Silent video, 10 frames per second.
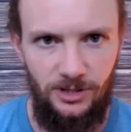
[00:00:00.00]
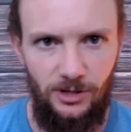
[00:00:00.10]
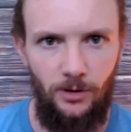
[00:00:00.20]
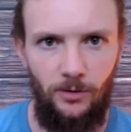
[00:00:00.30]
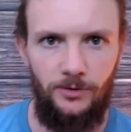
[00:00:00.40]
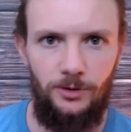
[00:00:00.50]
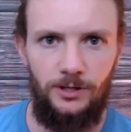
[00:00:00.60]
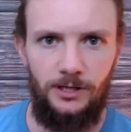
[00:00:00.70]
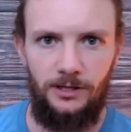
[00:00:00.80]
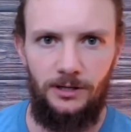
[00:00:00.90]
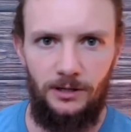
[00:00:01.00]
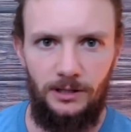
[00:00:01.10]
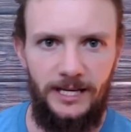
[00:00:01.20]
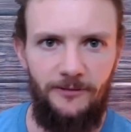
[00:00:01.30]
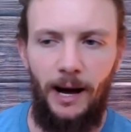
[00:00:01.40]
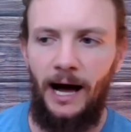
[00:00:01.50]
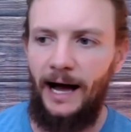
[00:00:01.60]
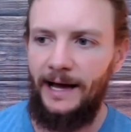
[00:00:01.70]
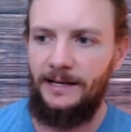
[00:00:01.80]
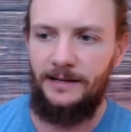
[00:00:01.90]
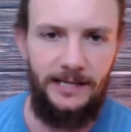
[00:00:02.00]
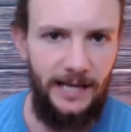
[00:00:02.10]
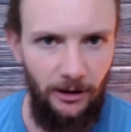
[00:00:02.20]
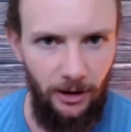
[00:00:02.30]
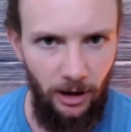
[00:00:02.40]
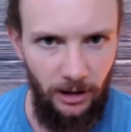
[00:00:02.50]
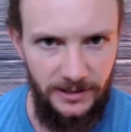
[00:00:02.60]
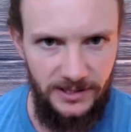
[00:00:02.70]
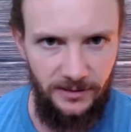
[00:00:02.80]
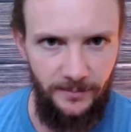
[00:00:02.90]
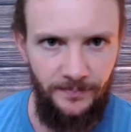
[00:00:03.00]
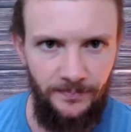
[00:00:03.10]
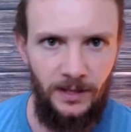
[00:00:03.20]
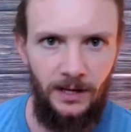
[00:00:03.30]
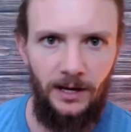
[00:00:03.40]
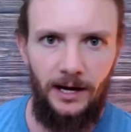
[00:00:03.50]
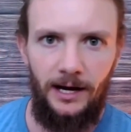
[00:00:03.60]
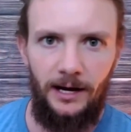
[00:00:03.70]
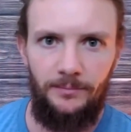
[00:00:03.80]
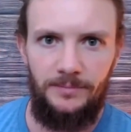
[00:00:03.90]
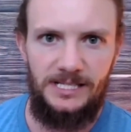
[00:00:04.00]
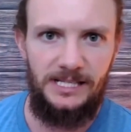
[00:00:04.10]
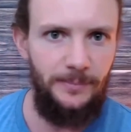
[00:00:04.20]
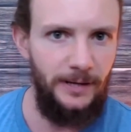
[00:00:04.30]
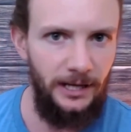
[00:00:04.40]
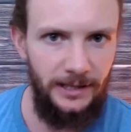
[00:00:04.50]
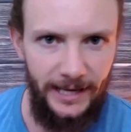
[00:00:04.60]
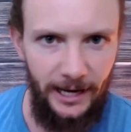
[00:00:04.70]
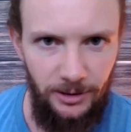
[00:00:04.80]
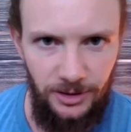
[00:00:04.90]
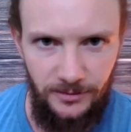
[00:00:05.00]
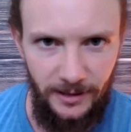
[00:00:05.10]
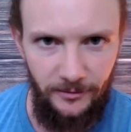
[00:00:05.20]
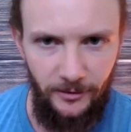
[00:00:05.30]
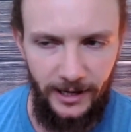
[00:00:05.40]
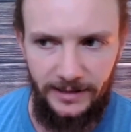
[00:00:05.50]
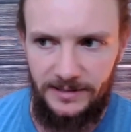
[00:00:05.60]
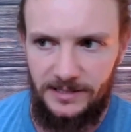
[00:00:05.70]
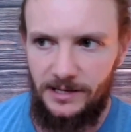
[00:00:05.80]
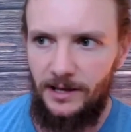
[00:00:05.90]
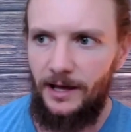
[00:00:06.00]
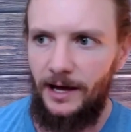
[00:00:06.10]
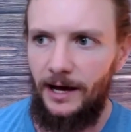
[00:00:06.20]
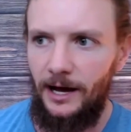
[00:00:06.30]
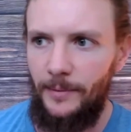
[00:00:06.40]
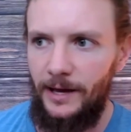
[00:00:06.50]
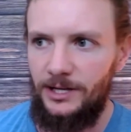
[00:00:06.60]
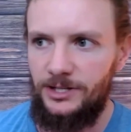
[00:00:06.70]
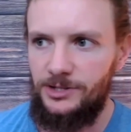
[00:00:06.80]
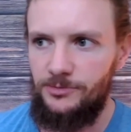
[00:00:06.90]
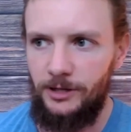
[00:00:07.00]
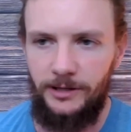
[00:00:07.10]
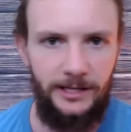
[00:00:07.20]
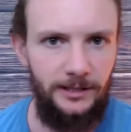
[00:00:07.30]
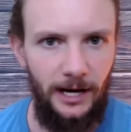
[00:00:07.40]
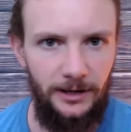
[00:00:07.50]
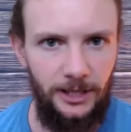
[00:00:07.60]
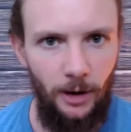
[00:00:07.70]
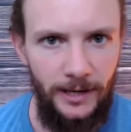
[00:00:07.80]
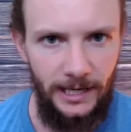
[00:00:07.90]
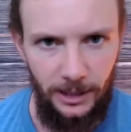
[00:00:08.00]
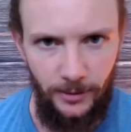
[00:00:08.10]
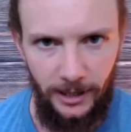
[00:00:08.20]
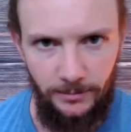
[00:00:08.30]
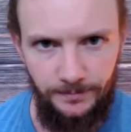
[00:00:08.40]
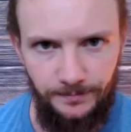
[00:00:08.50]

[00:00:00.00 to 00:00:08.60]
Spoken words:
so you could leave behind the alcoholism, sleeping on the couch at friends, and just really not going anywhere?